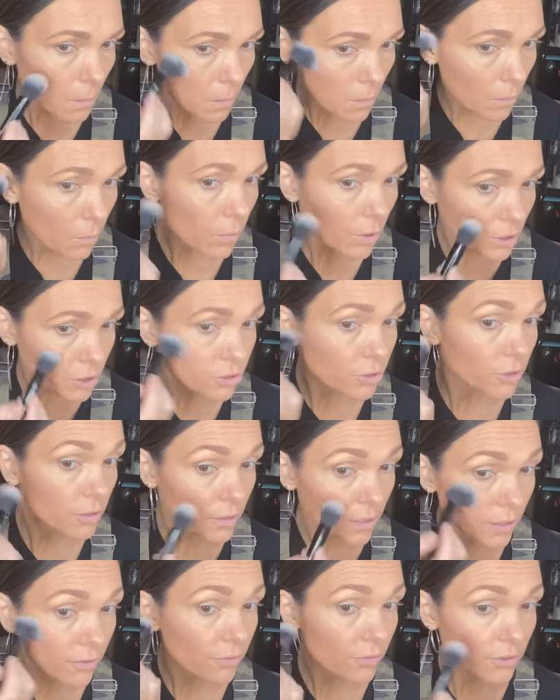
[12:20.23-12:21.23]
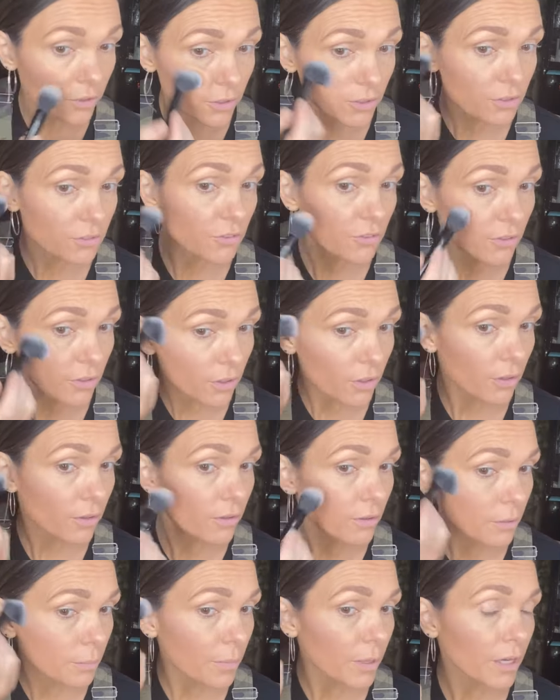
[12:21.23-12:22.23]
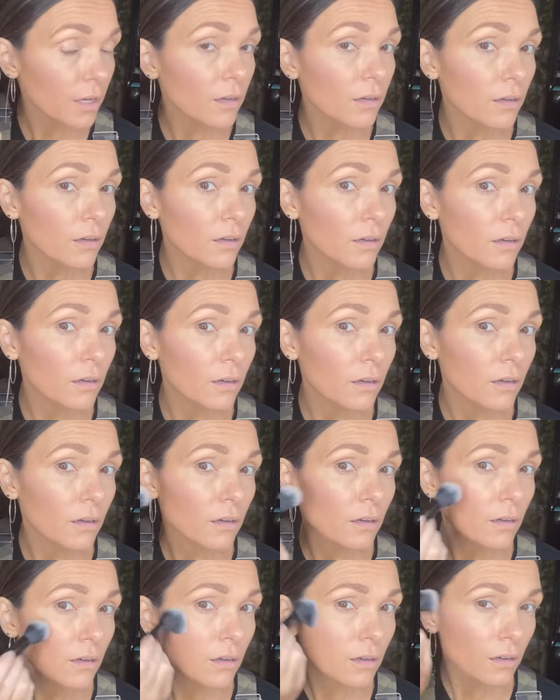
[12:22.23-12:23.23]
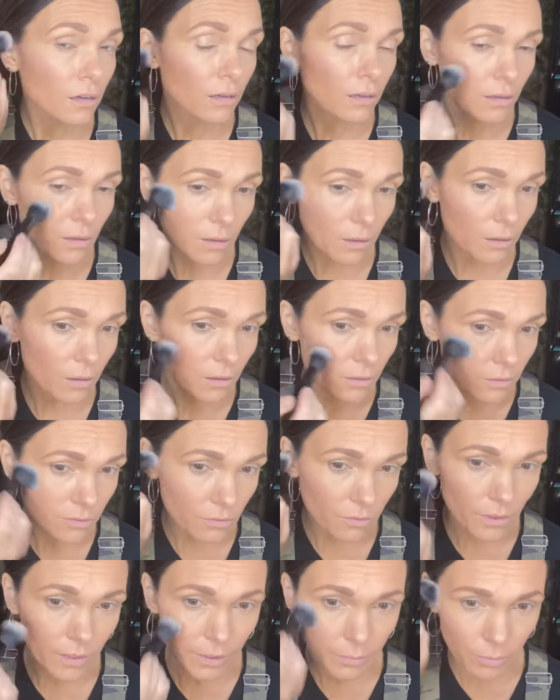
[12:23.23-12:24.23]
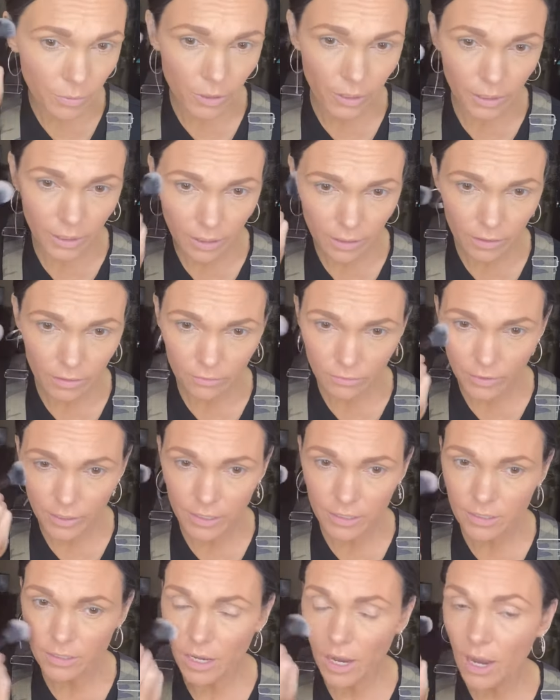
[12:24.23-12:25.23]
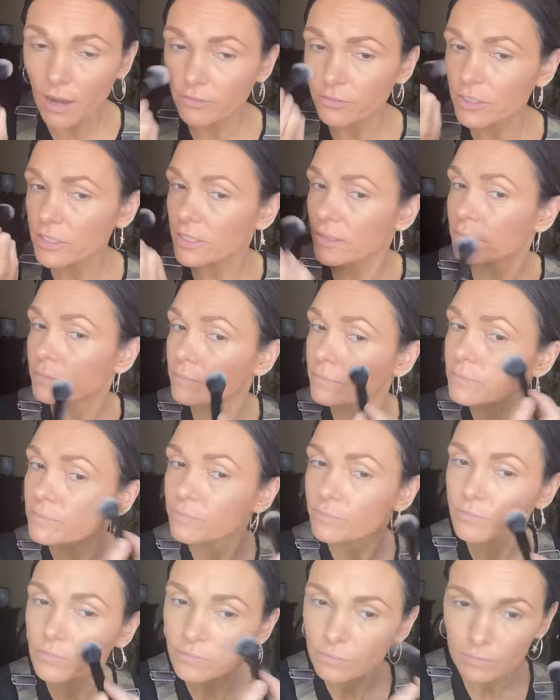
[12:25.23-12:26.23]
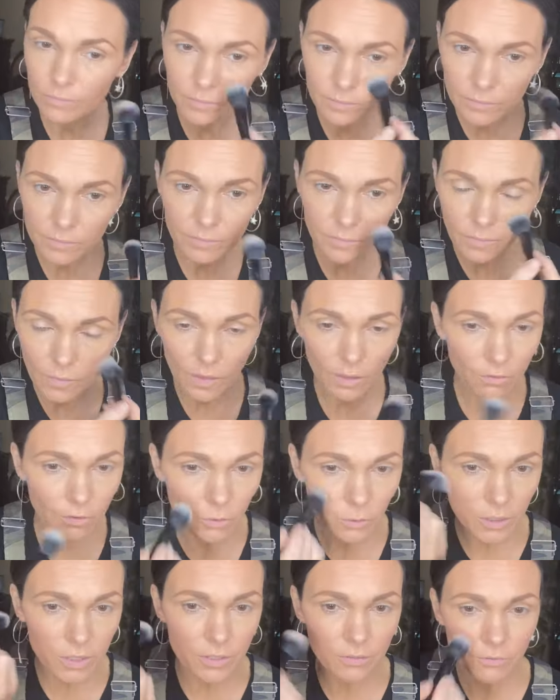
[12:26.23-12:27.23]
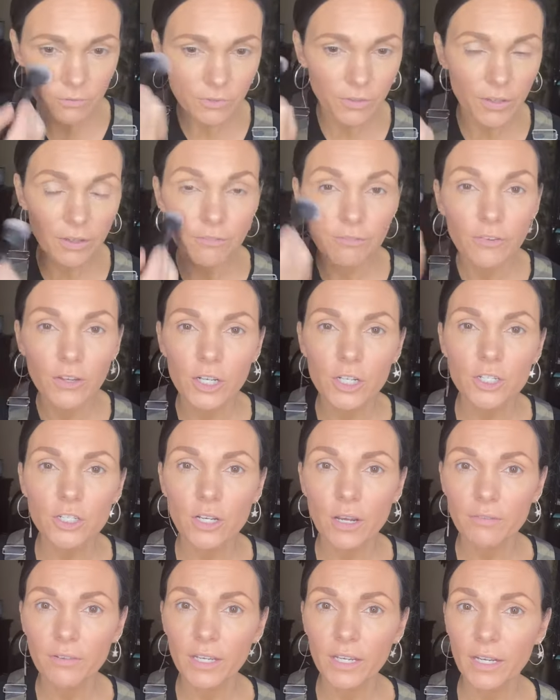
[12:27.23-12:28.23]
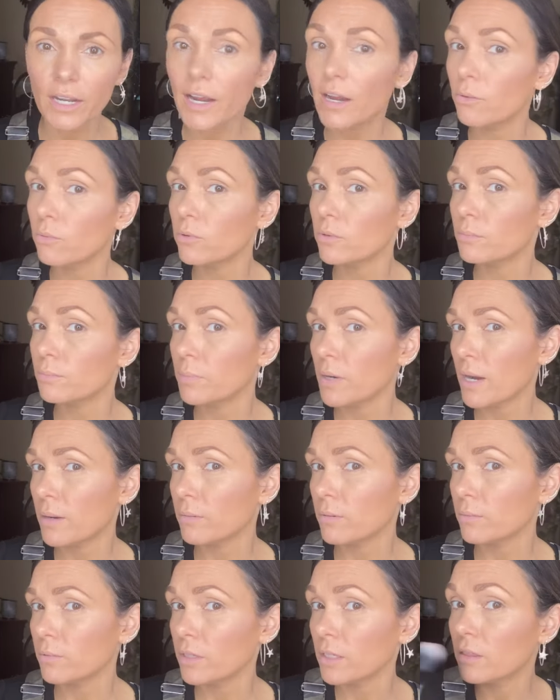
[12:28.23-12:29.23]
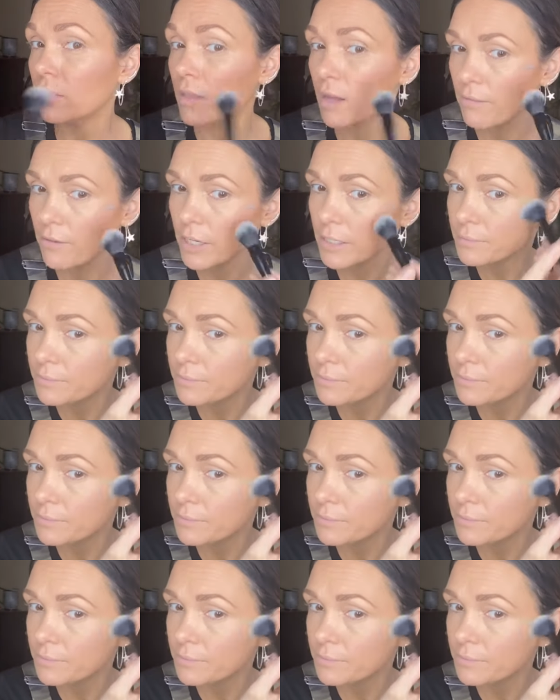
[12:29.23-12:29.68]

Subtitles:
But you can definitely see the pink. Very pretty, very soft. If it wasn't for the finish of it, I would probably love it.